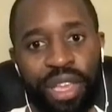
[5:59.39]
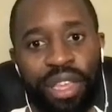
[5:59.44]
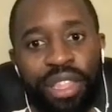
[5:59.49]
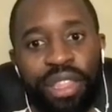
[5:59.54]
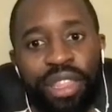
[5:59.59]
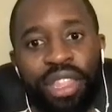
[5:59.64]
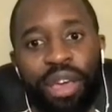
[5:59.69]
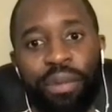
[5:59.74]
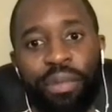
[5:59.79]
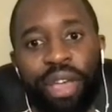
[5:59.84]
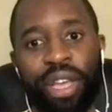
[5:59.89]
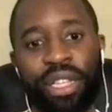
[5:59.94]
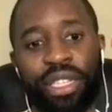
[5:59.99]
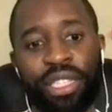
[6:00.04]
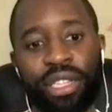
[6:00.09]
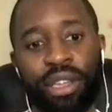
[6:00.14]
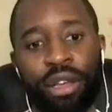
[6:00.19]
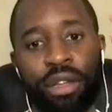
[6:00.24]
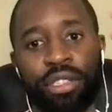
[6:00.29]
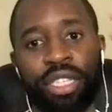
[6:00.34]
Then we can
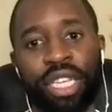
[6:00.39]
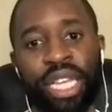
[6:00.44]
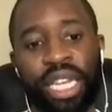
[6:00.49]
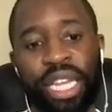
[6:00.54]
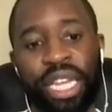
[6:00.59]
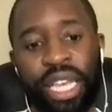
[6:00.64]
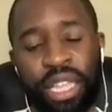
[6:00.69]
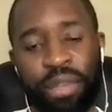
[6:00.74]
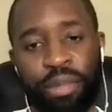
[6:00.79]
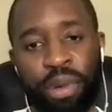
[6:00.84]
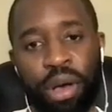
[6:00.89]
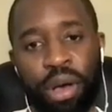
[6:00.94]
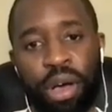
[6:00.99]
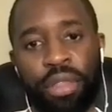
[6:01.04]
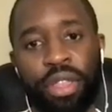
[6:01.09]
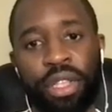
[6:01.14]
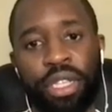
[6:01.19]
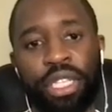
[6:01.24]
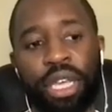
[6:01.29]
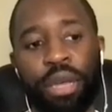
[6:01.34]
start to clear the path
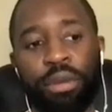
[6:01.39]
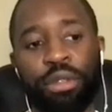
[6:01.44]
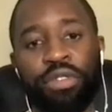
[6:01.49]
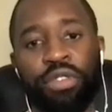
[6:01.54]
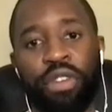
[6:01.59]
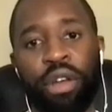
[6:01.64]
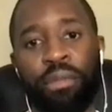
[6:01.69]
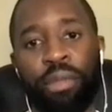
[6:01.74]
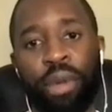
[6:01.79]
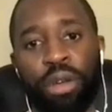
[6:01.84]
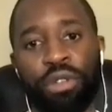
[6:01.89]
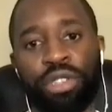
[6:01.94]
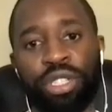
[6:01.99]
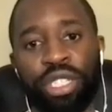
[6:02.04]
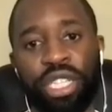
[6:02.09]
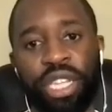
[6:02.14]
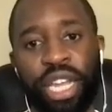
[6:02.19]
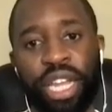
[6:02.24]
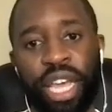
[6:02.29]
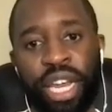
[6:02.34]
in terms of our emotions
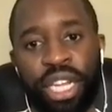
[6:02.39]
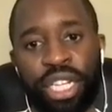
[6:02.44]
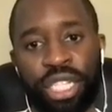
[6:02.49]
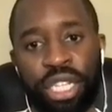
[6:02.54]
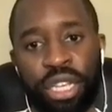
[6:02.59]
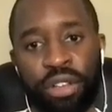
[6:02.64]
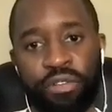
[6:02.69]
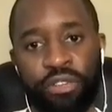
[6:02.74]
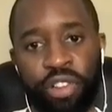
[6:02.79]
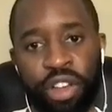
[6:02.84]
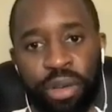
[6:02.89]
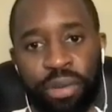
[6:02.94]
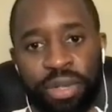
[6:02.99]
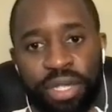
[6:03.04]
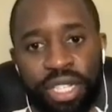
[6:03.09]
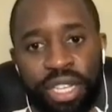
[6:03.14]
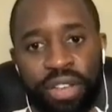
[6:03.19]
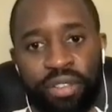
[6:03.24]
and energy and frequency